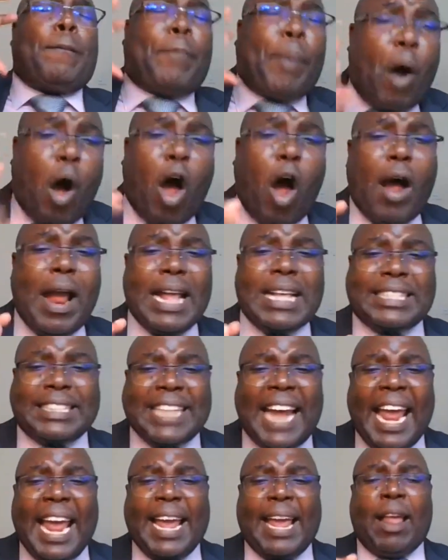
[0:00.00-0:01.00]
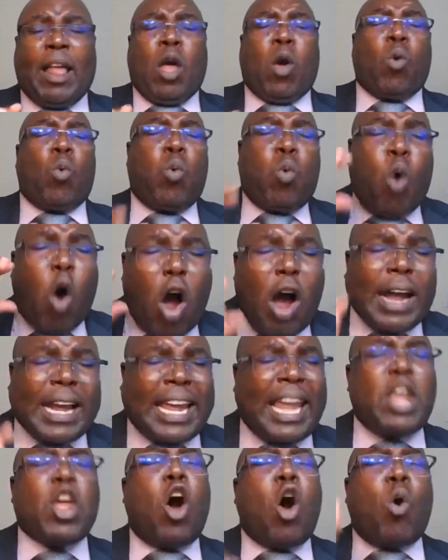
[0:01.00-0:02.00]
who is saying Walk,
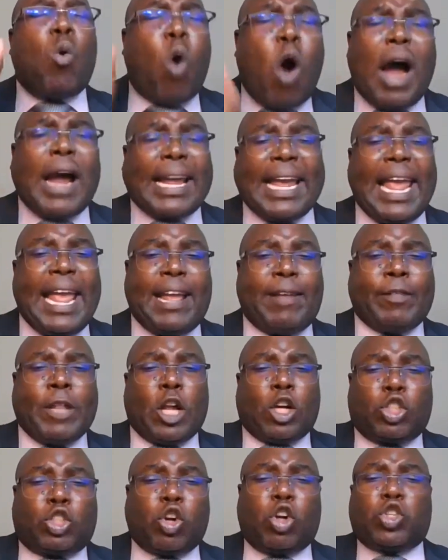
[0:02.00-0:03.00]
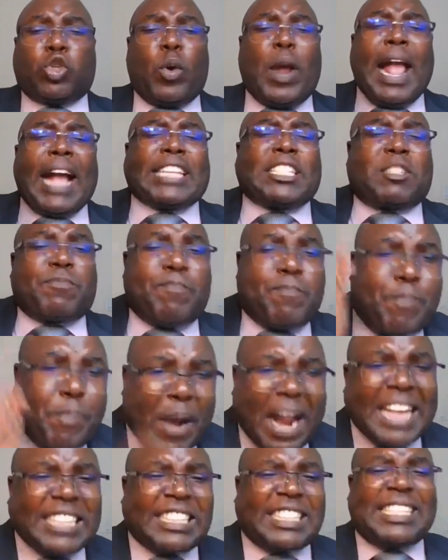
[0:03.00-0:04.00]
your walking should
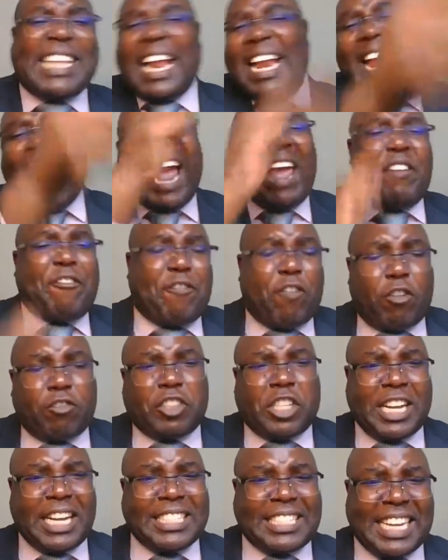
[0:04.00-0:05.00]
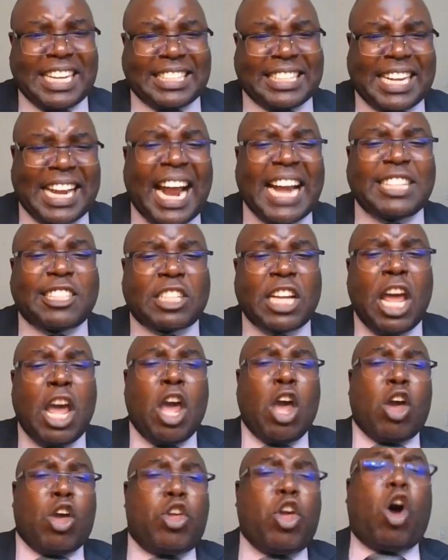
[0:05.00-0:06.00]
express the life of Jesus Christ.
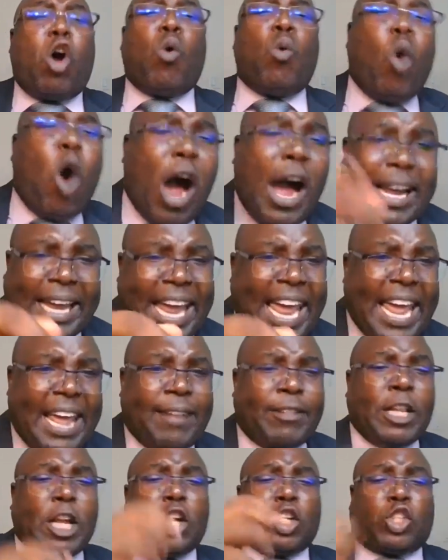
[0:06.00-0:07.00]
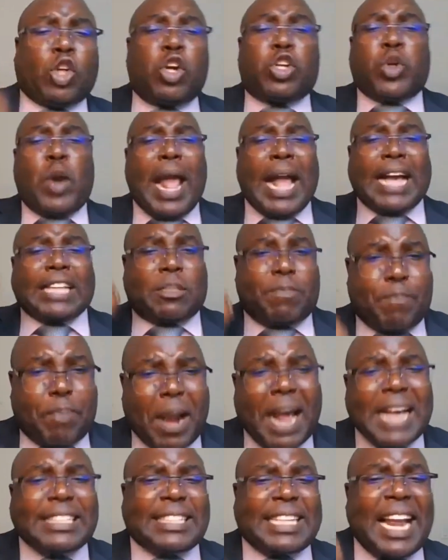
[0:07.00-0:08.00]
Your walking should
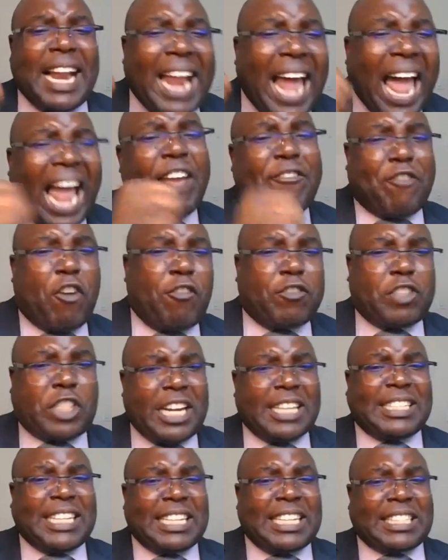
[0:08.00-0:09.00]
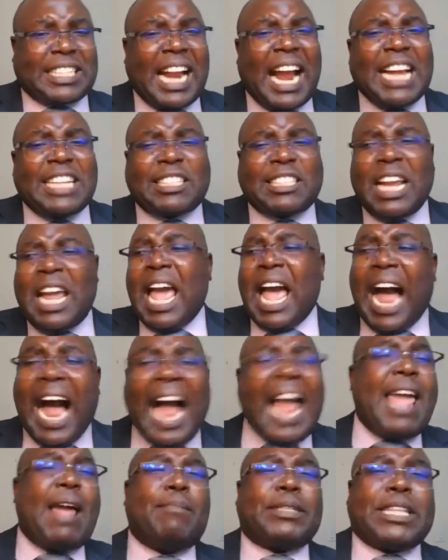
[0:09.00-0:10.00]
express the life of Jesus Christ.
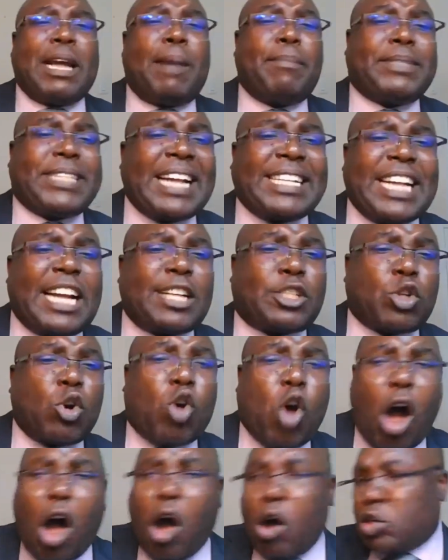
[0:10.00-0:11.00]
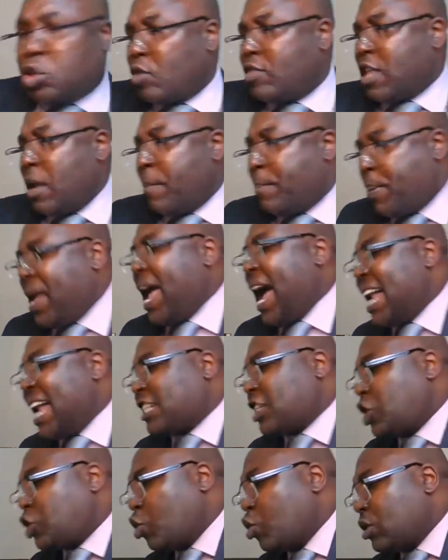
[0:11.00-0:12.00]
I am tempted to go to the
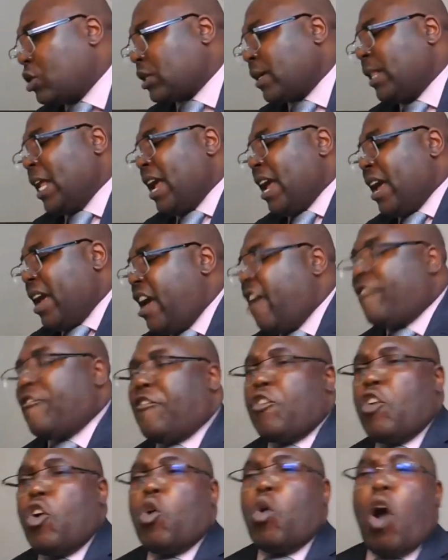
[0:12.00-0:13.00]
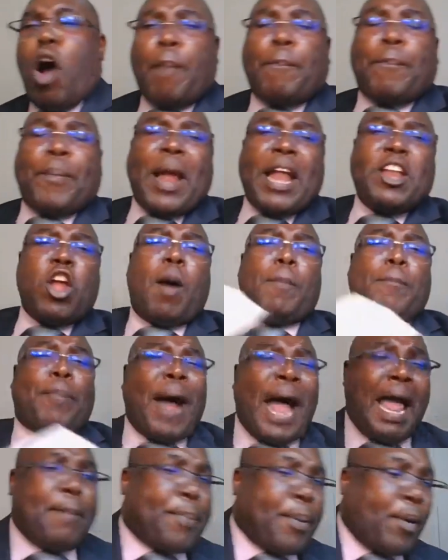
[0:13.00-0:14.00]
Beatitudes. If you open your
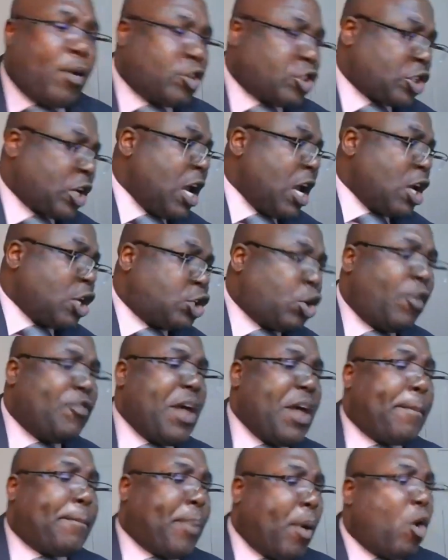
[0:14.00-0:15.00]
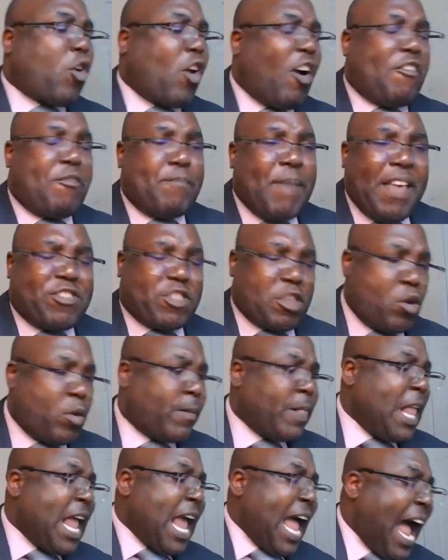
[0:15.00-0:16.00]
Bibles to the book of
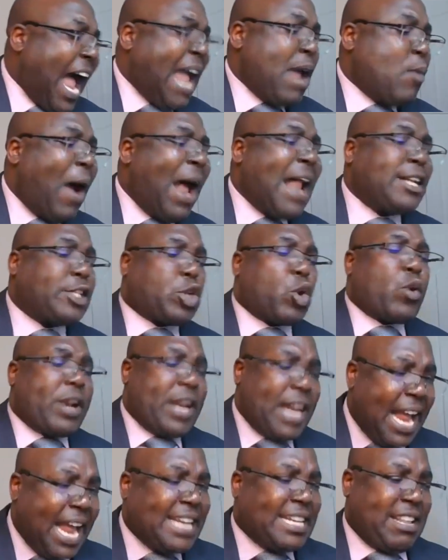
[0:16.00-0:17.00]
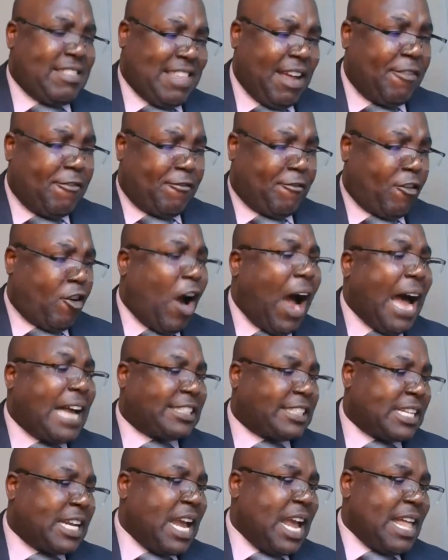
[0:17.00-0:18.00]
Matthew, I want to read them for
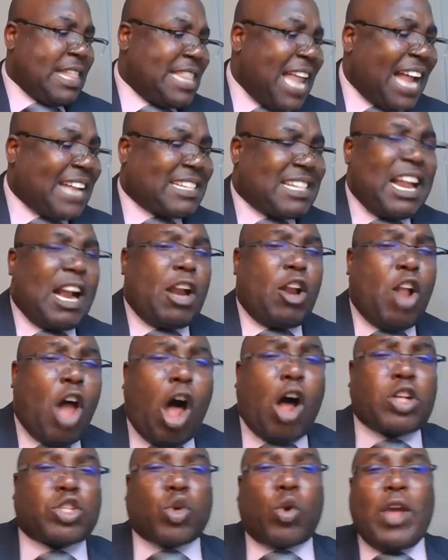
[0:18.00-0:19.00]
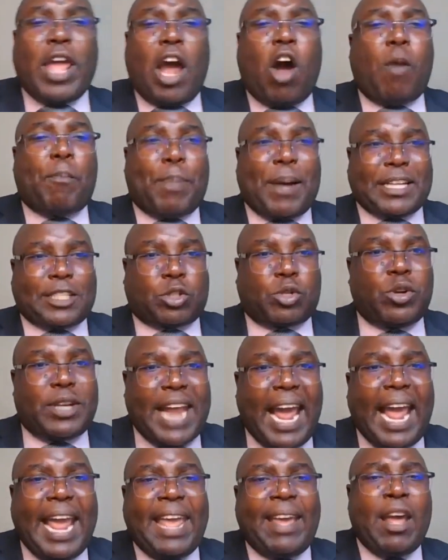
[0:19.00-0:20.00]
us that the Lord will help us
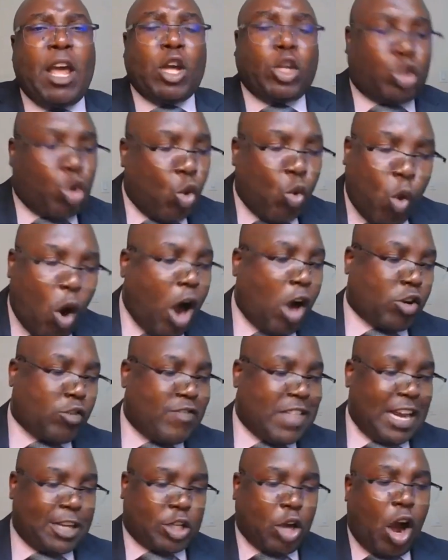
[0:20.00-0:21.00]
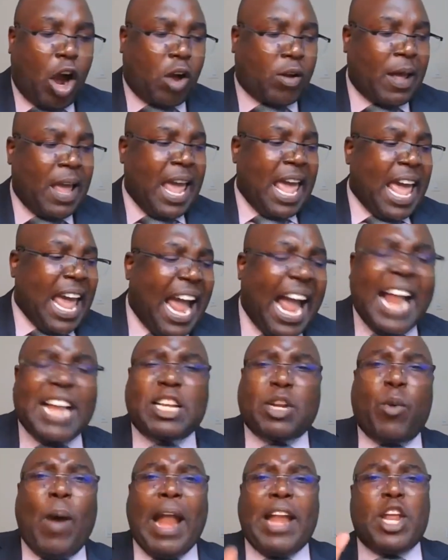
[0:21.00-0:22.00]
today to walk the talk. And
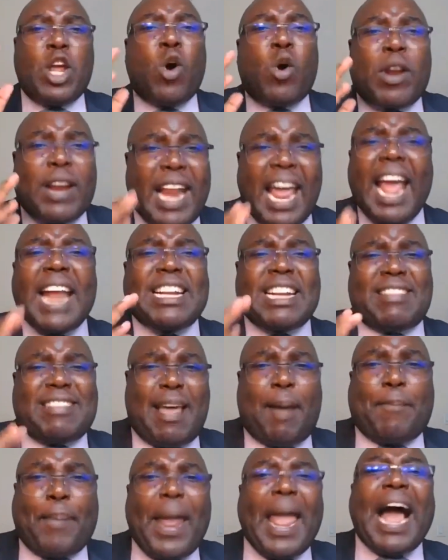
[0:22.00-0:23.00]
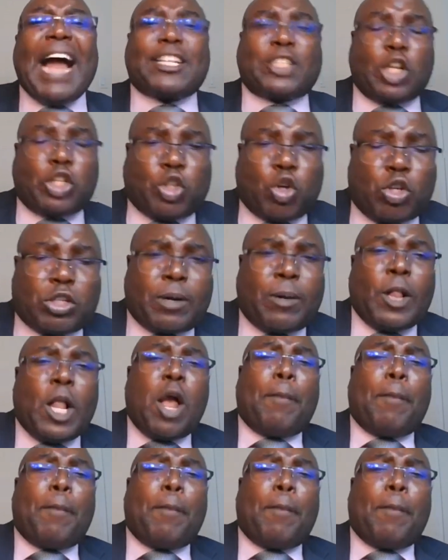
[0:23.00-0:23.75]
when you read the Beatitude,